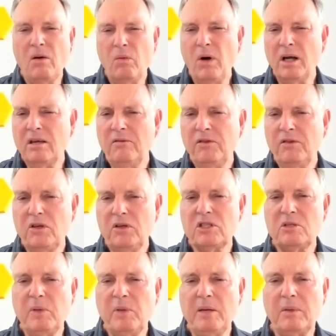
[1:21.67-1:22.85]
What
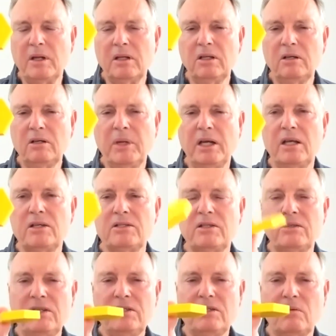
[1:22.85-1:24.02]
confuses people a little bit is
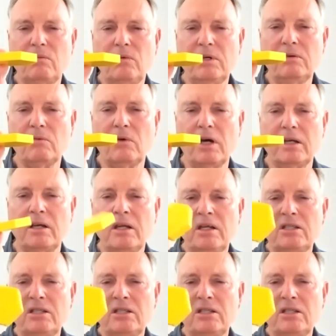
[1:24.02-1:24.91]
this is a wooden one.